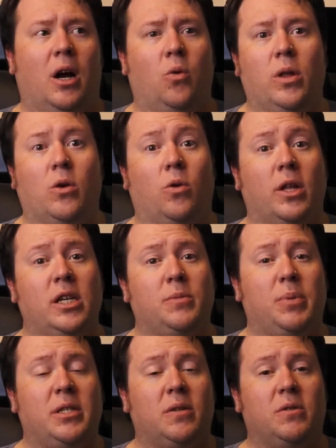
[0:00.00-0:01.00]
With all these
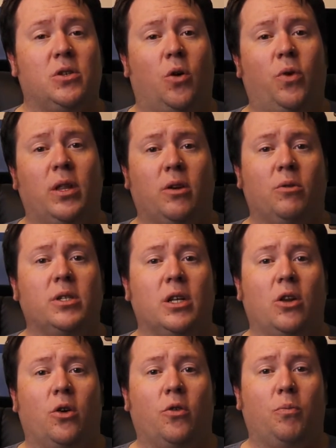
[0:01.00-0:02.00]
bits of software, there is a
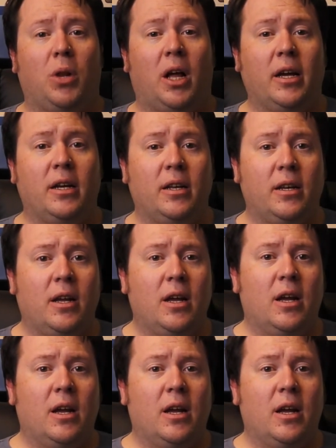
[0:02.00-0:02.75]
lot of play in it,